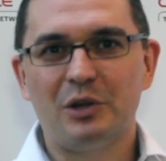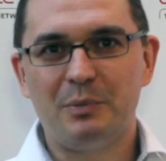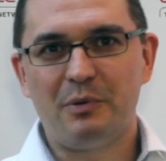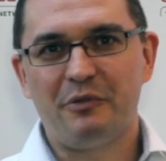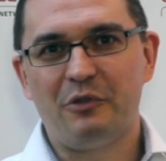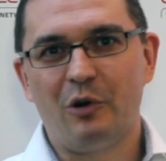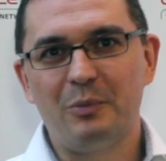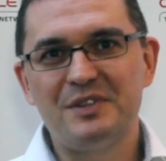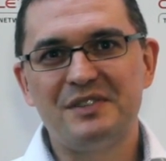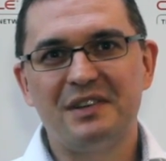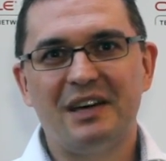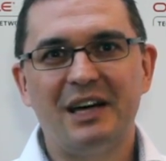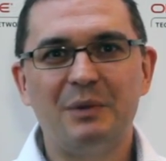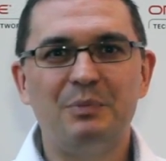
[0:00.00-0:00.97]
on the performance
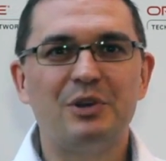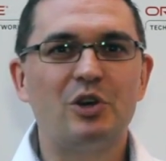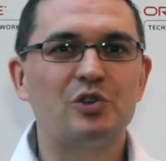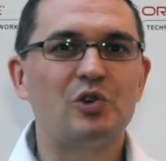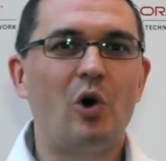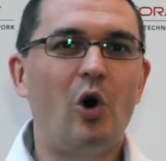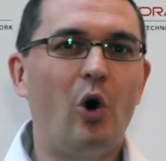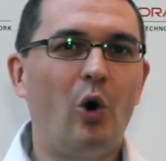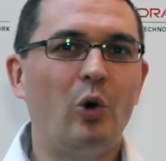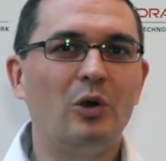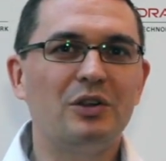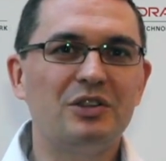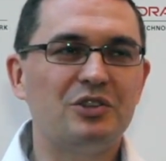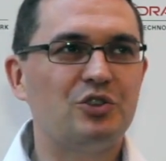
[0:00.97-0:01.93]
side because
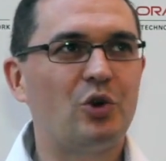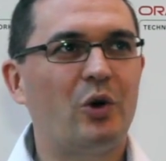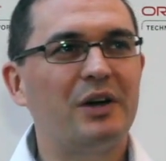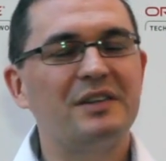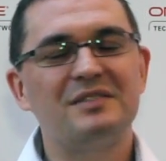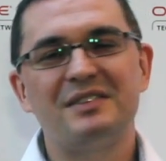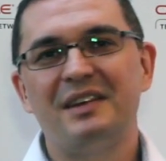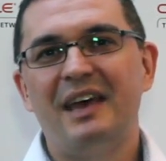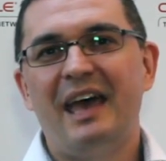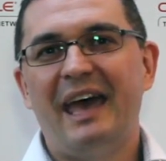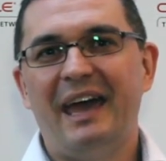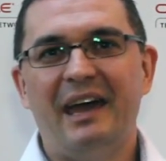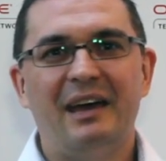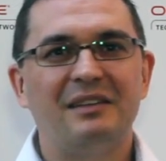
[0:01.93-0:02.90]
all joins
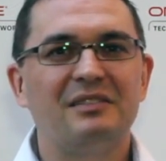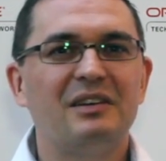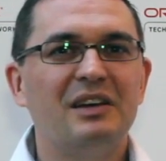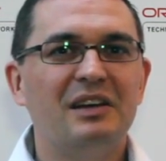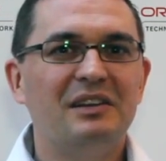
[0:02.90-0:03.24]
had